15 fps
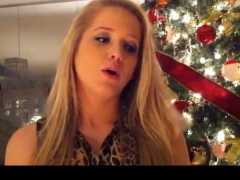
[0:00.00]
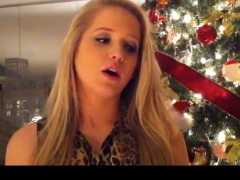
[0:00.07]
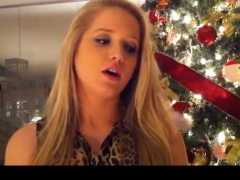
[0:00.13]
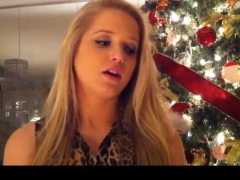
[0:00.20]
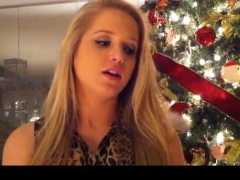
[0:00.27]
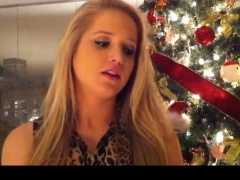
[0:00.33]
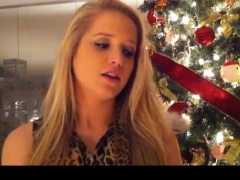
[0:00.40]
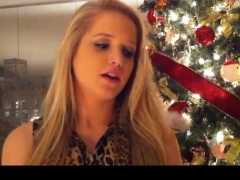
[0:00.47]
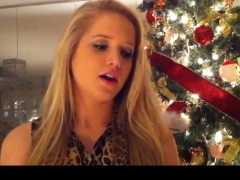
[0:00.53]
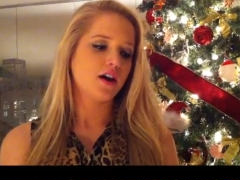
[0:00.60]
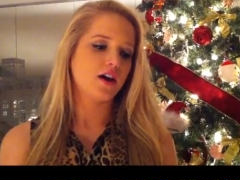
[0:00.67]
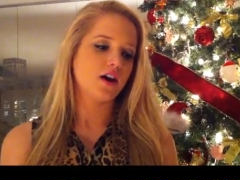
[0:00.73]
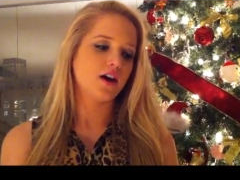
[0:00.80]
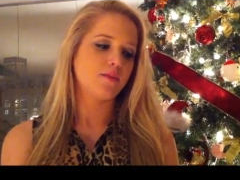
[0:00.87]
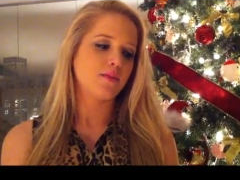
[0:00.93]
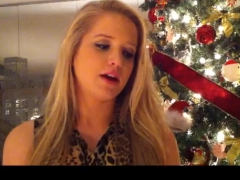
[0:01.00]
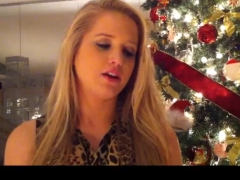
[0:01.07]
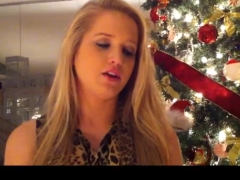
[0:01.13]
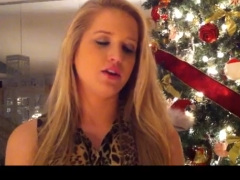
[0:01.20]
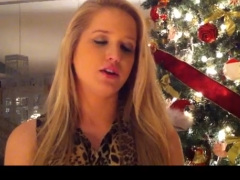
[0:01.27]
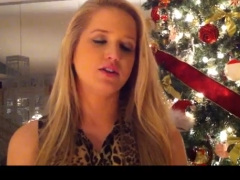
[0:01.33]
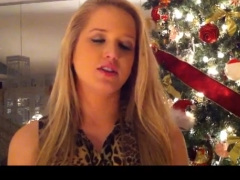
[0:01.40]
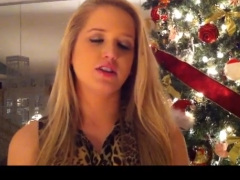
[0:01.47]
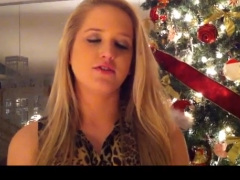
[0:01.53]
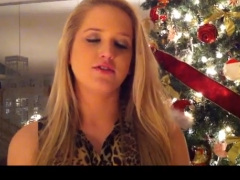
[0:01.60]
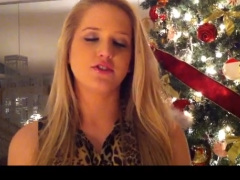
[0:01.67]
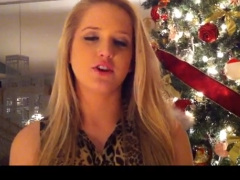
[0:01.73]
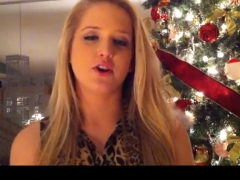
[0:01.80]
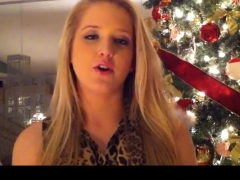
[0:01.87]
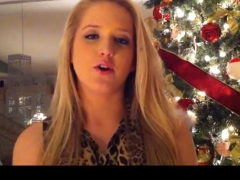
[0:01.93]
Well, uh, my New Year's
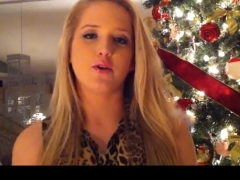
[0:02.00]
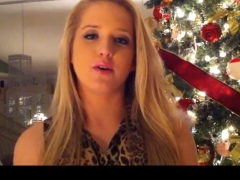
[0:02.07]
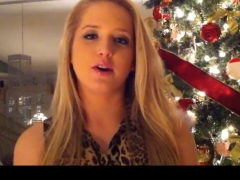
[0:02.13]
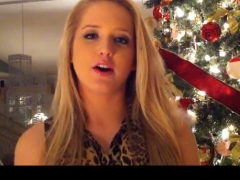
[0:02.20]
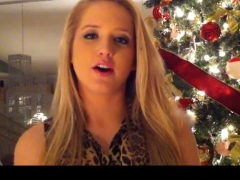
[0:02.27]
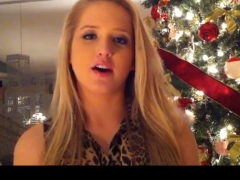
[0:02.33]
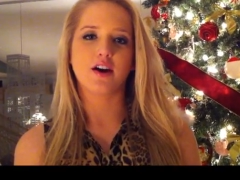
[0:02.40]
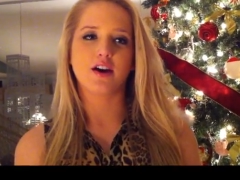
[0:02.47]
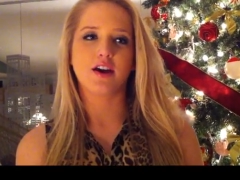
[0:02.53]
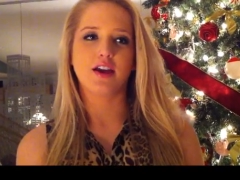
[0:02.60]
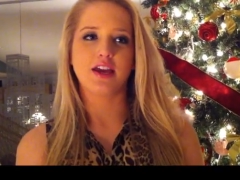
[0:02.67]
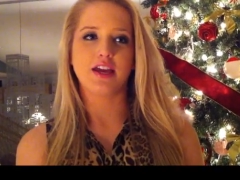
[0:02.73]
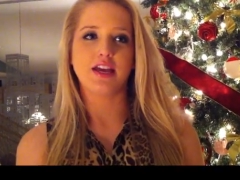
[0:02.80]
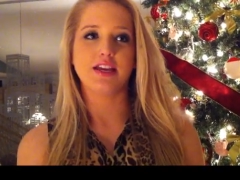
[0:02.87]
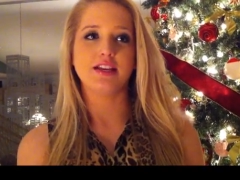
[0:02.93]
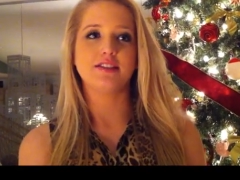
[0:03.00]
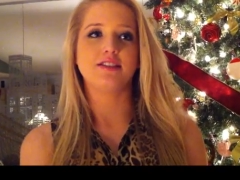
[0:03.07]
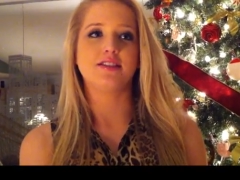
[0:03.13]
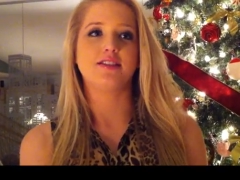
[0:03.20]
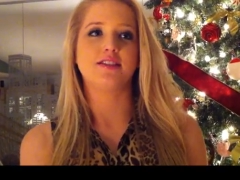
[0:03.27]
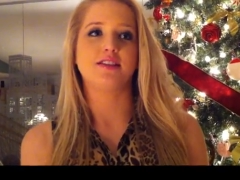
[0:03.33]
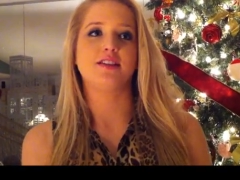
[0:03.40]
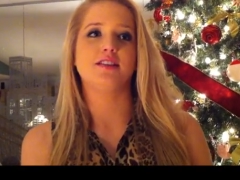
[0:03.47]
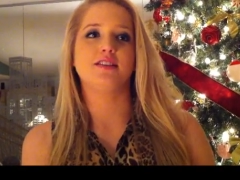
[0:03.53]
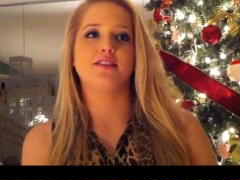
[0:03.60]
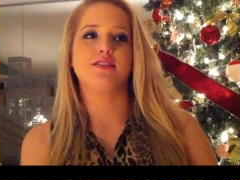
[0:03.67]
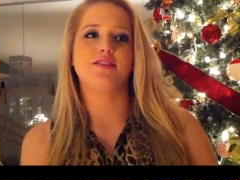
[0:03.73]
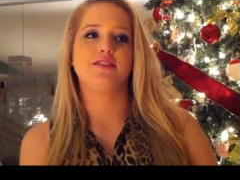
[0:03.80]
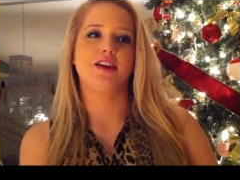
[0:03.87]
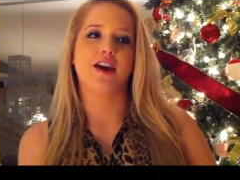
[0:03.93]
Eve show uh, is,
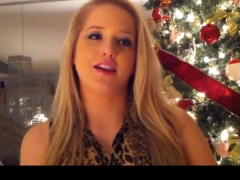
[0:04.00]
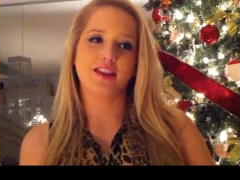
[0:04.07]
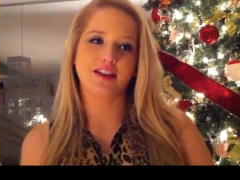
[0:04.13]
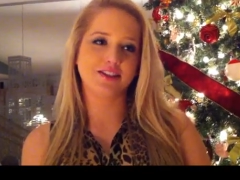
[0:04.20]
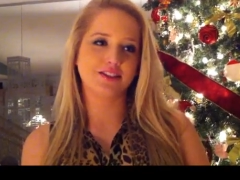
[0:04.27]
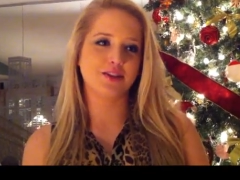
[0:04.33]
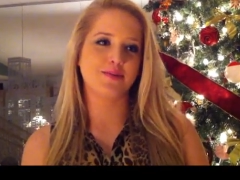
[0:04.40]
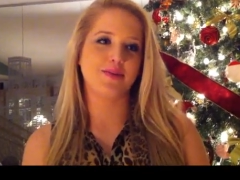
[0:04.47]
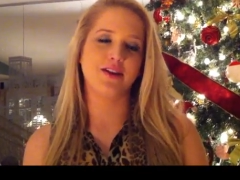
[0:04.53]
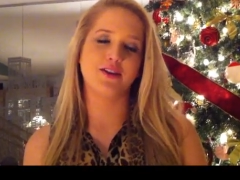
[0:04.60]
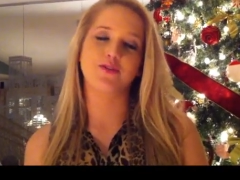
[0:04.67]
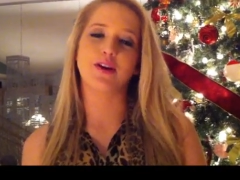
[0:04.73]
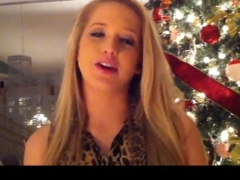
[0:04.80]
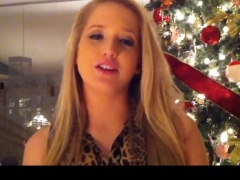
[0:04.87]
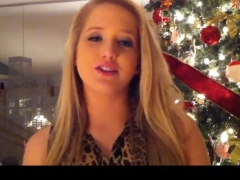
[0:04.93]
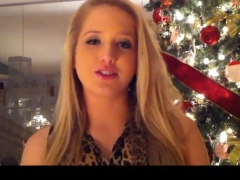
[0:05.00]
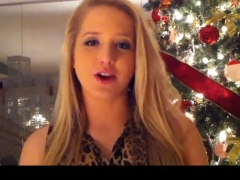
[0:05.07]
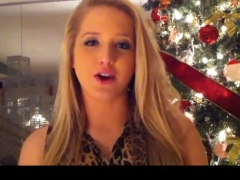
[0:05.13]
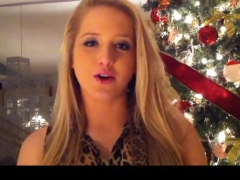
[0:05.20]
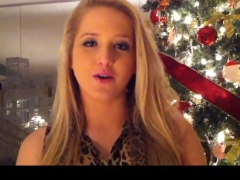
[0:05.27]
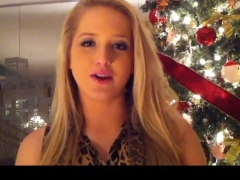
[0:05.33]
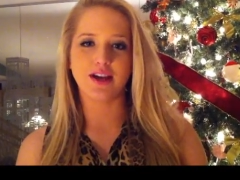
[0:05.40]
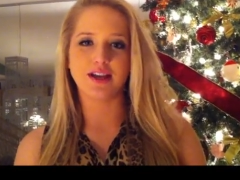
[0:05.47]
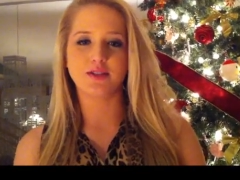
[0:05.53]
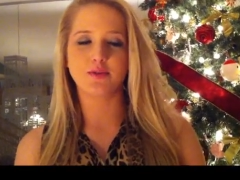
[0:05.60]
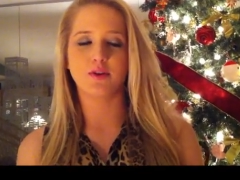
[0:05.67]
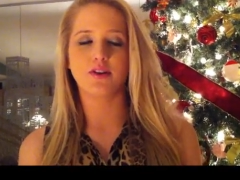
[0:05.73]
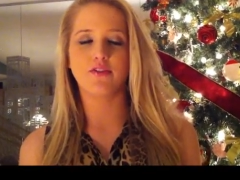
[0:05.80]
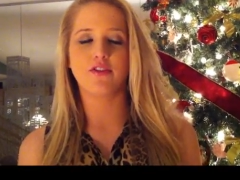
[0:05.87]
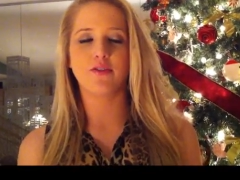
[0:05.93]
I think it's going to be a great show.
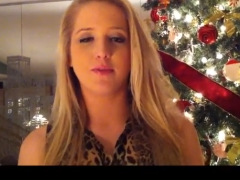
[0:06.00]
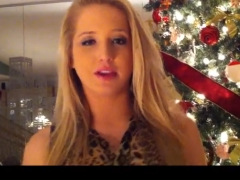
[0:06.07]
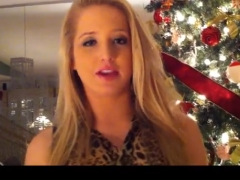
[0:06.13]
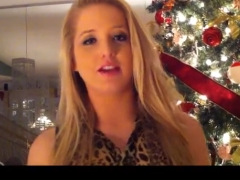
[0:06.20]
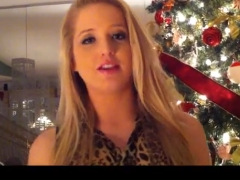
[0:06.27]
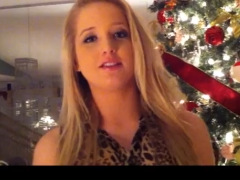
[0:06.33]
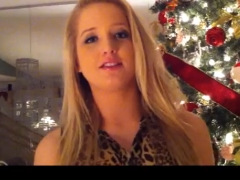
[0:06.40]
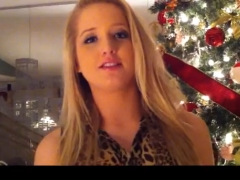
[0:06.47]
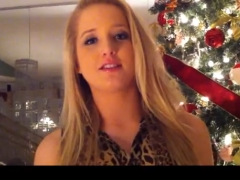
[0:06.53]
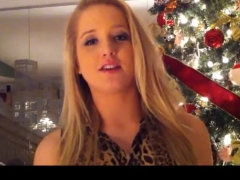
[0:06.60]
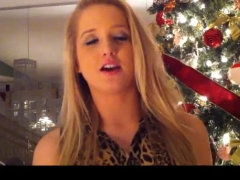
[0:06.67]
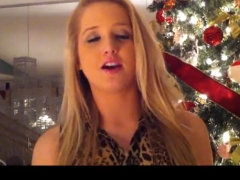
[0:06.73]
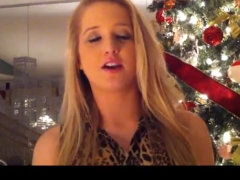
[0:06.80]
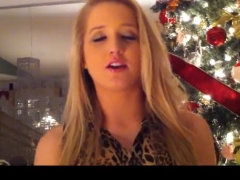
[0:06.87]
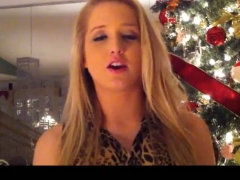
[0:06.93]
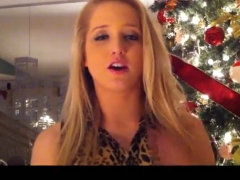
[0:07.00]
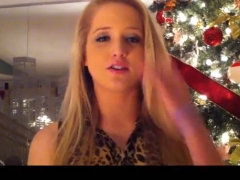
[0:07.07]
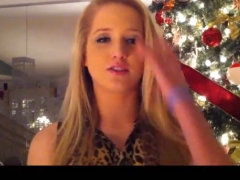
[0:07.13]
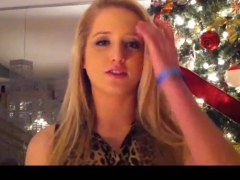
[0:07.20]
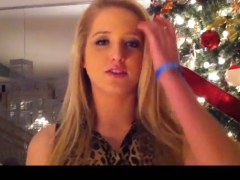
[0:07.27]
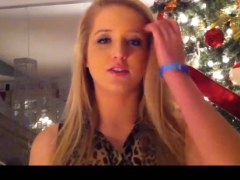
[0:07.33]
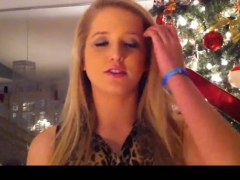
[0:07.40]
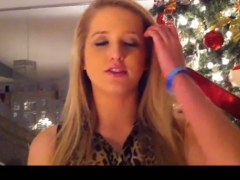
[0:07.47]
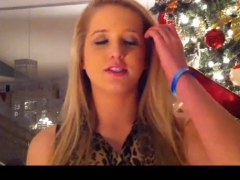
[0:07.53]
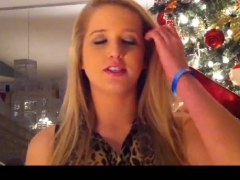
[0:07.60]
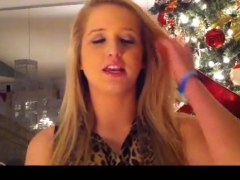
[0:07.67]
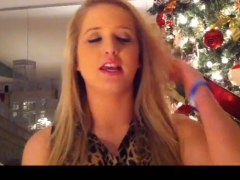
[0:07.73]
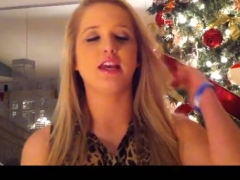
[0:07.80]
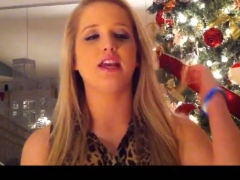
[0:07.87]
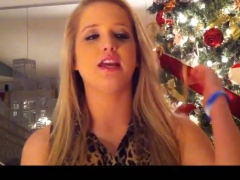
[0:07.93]
It's one of the biggest uh,
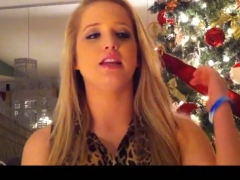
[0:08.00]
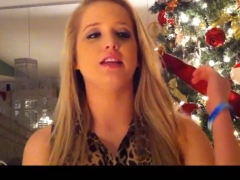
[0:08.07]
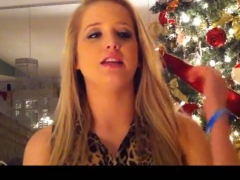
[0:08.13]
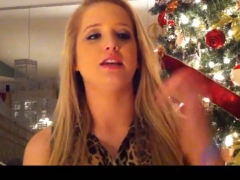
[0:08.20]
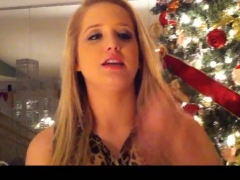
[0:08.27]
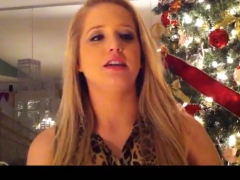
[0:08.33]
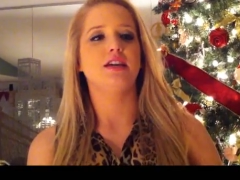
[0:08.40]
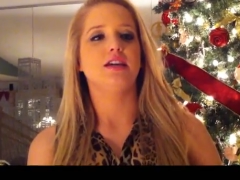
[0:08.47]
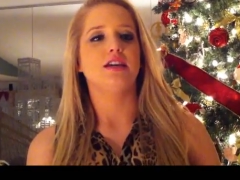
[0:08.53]
concerts in